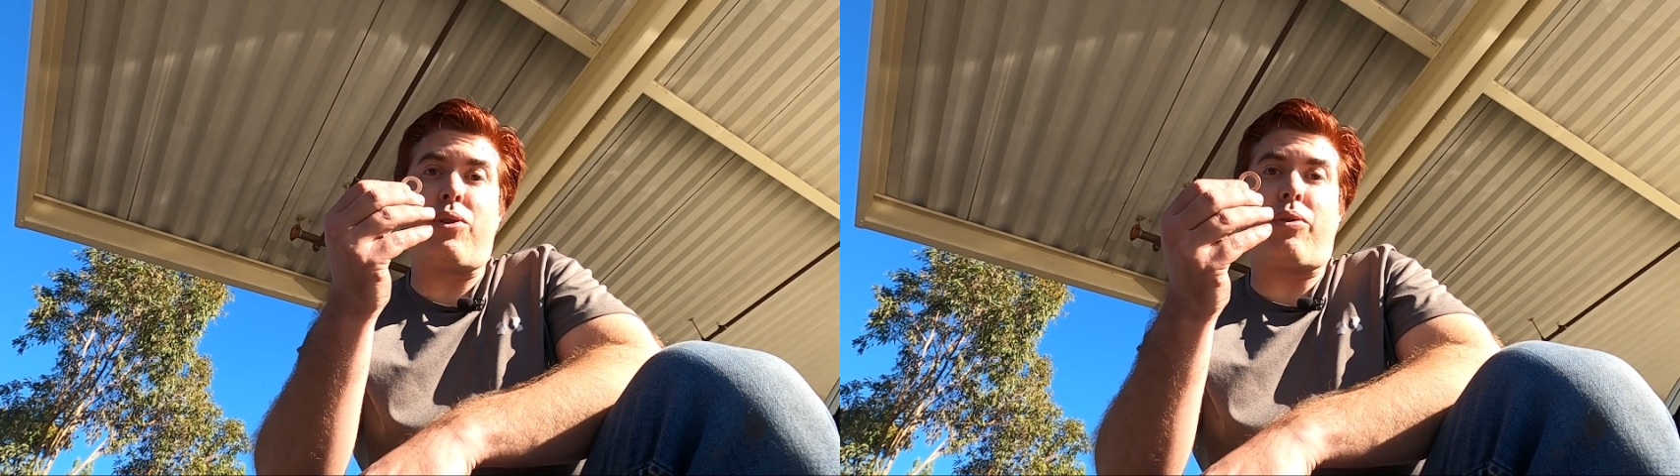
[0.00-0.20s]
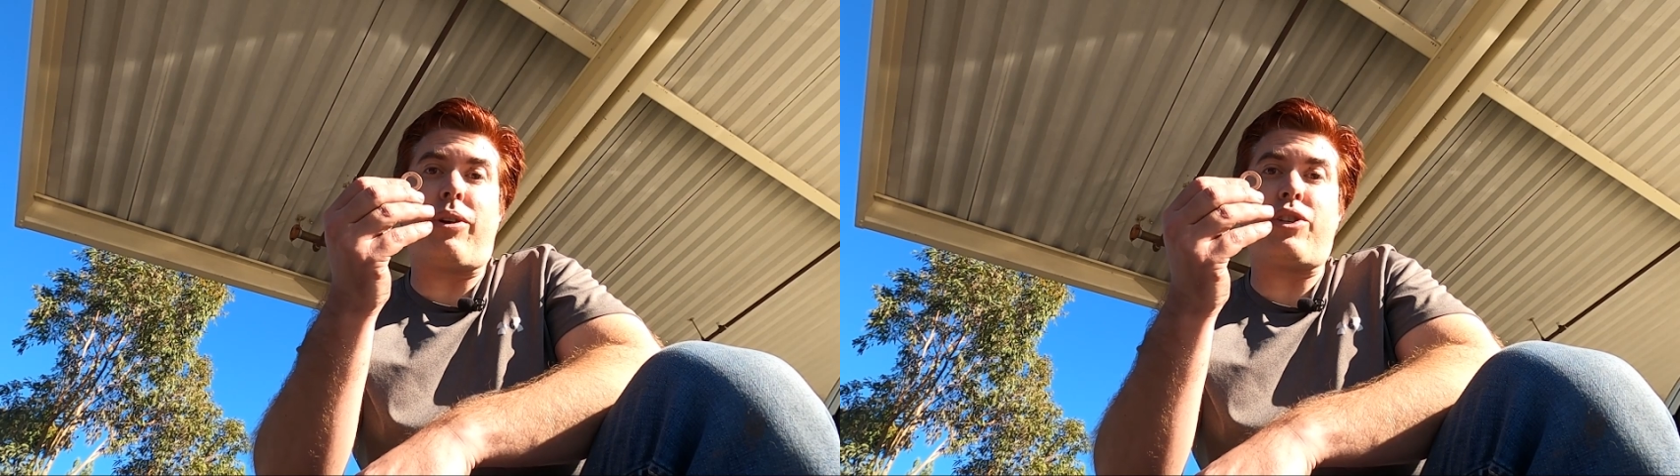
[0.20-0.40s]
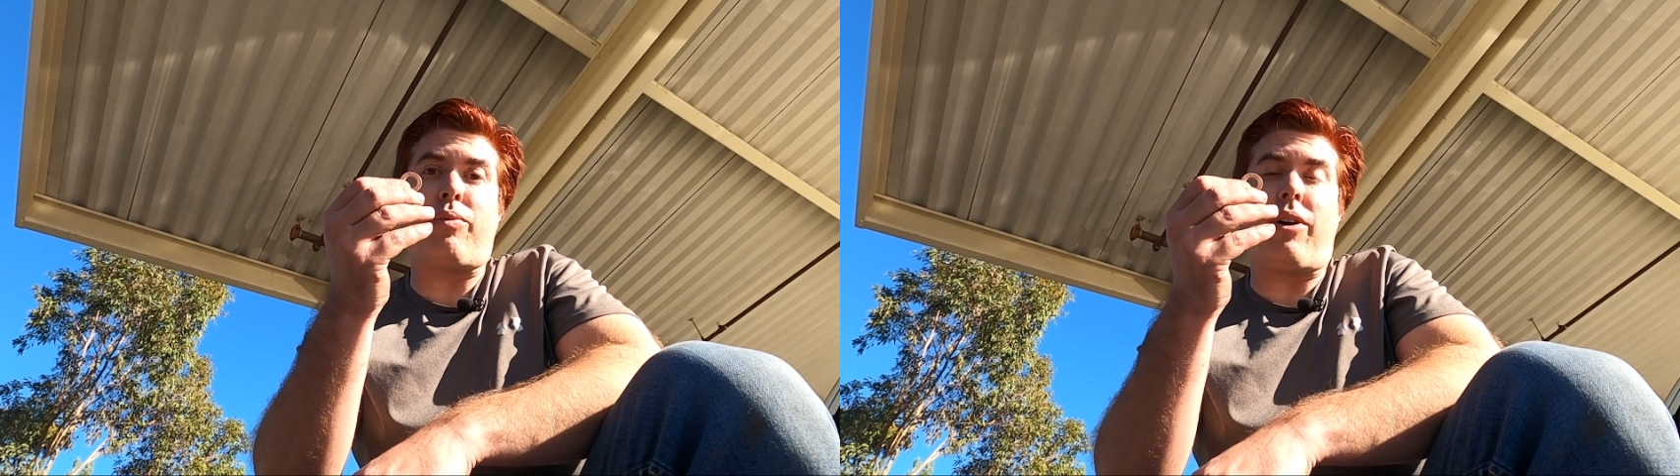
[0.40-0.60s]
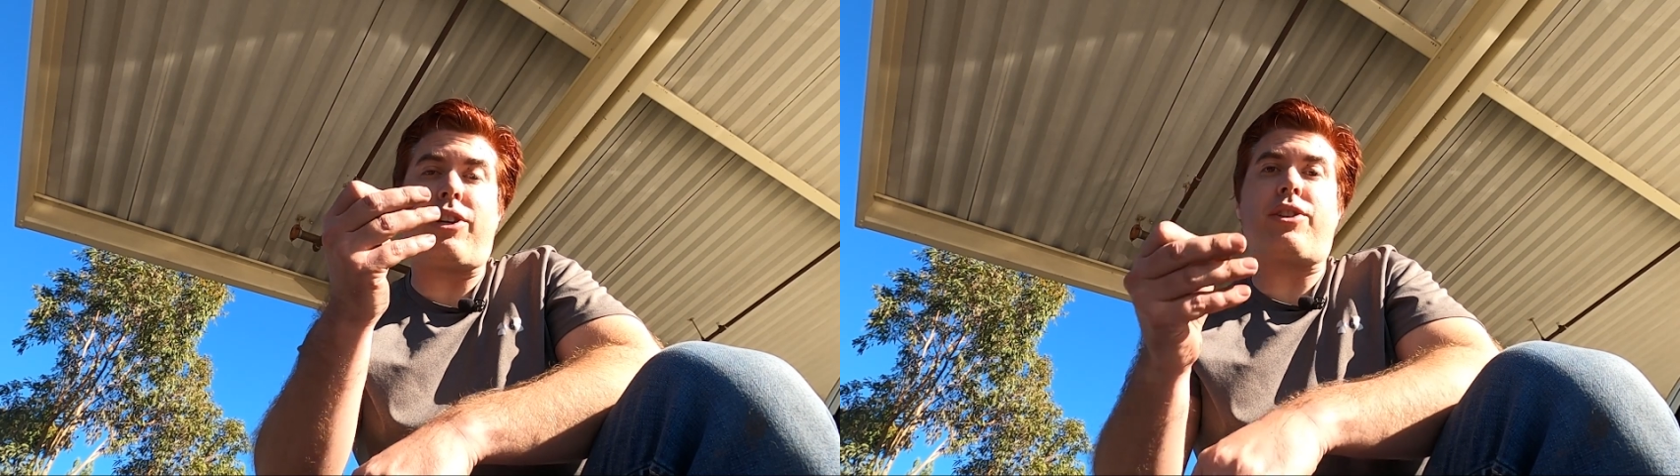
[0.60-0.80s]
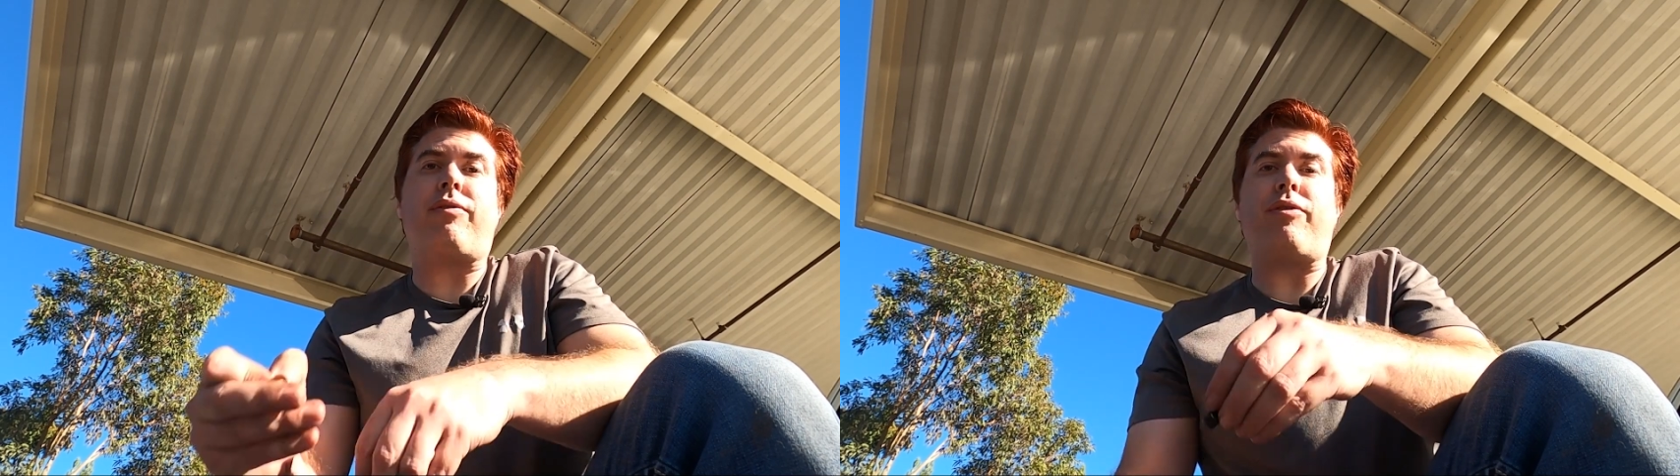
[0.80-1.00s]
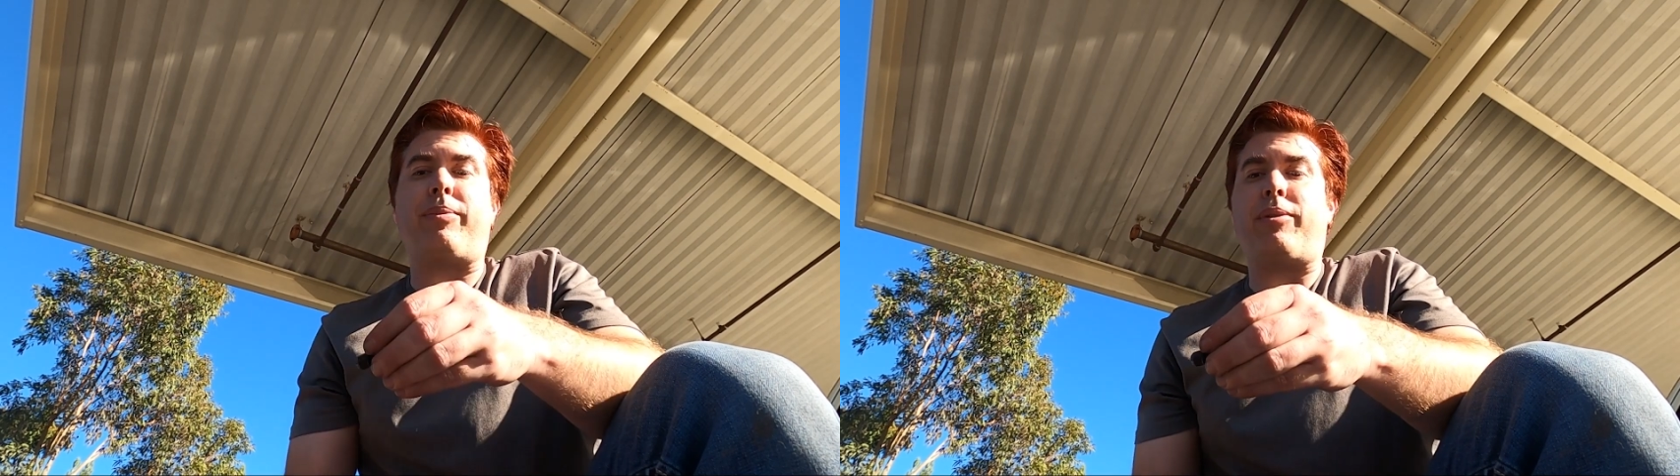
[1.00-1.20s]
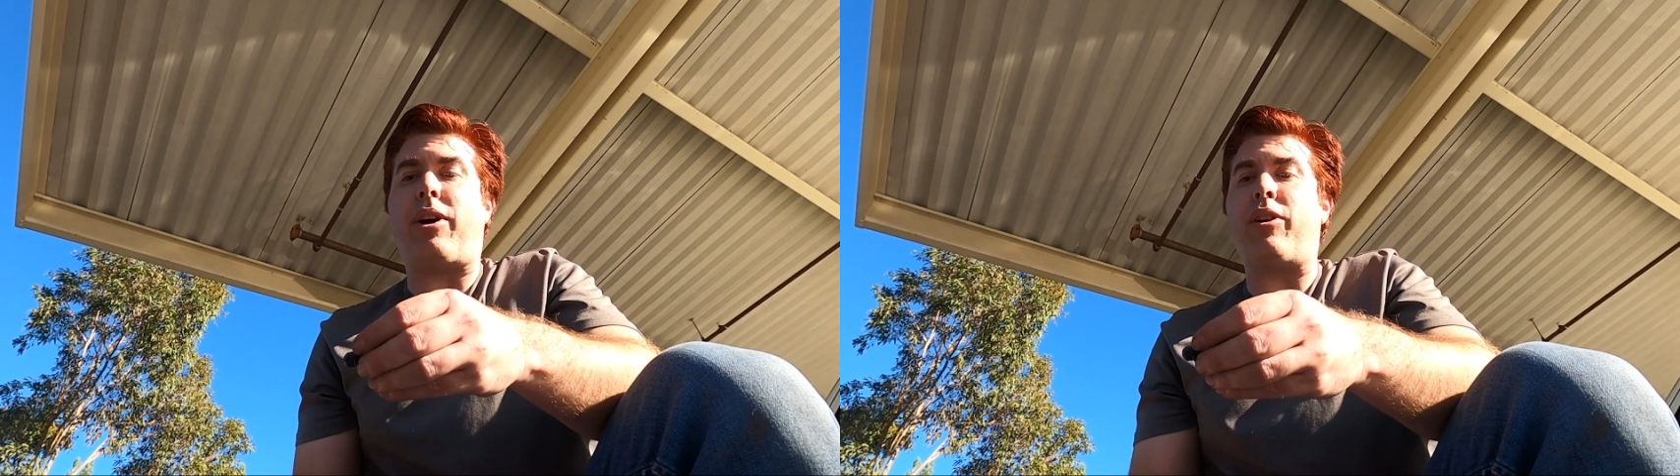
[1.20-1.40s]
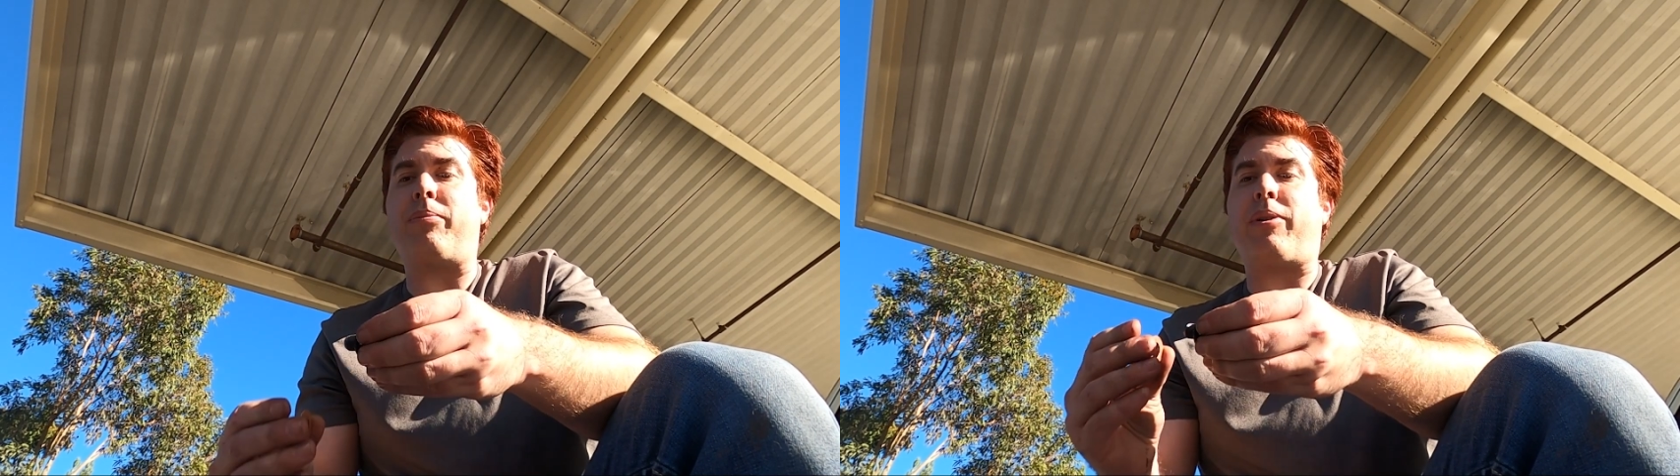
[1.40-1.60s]
crush washer from an
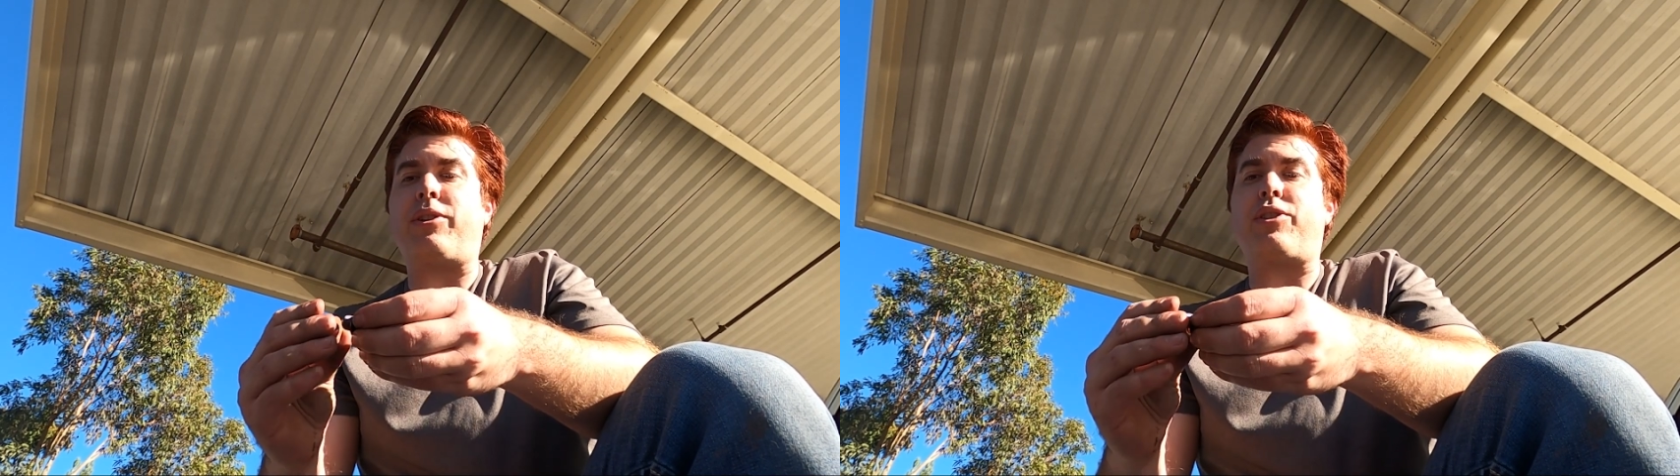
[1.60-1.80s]
auto parts